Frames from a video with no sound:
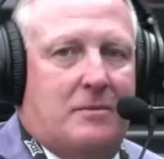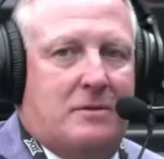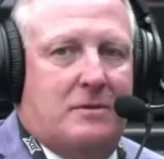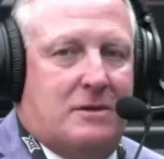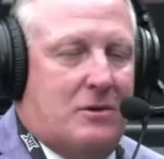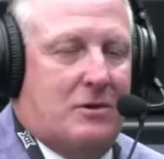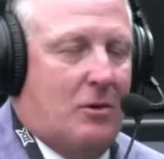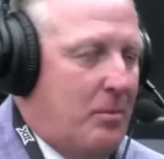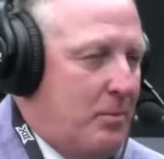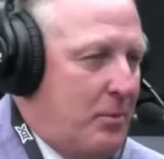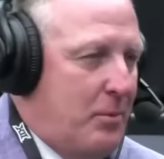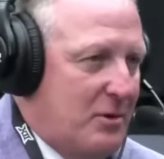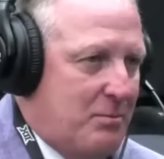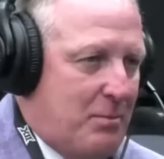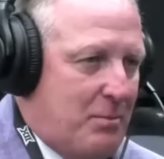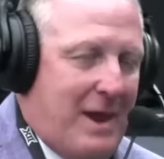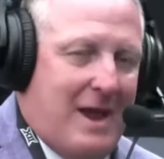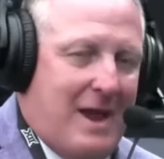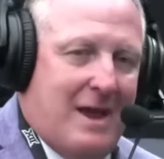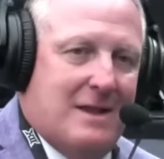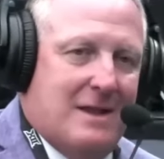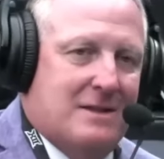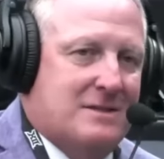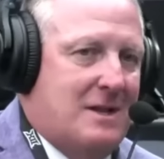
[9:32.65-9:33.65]
Don't put
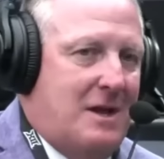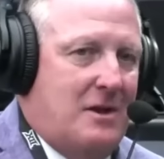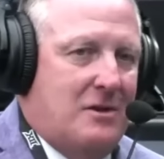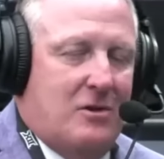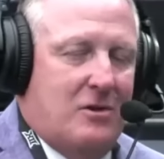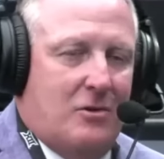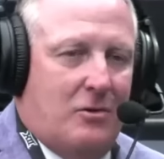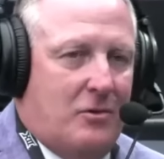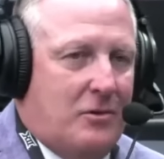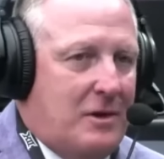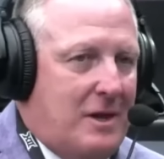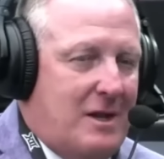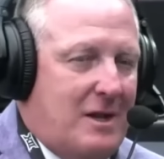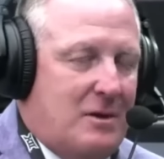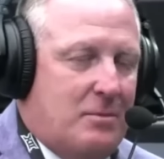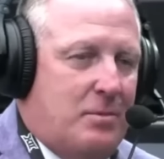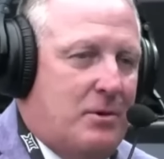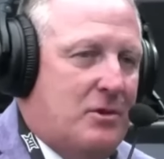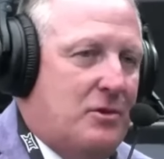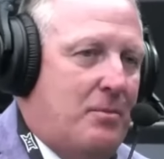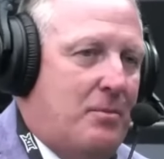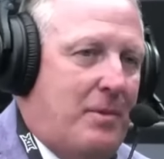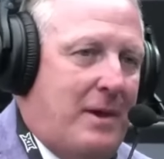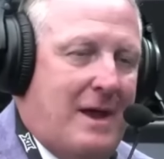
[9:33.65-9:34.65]
pads on. You don't need to
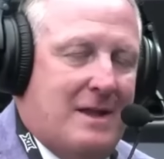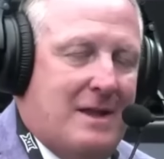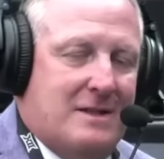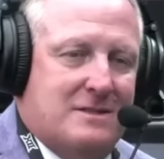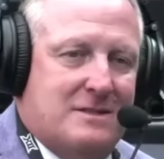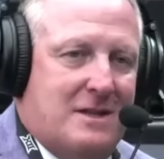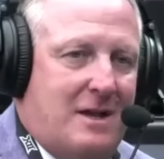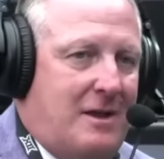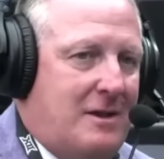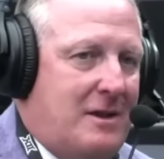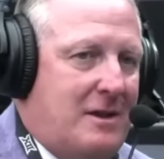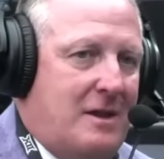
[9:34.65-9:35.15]
put the pads on.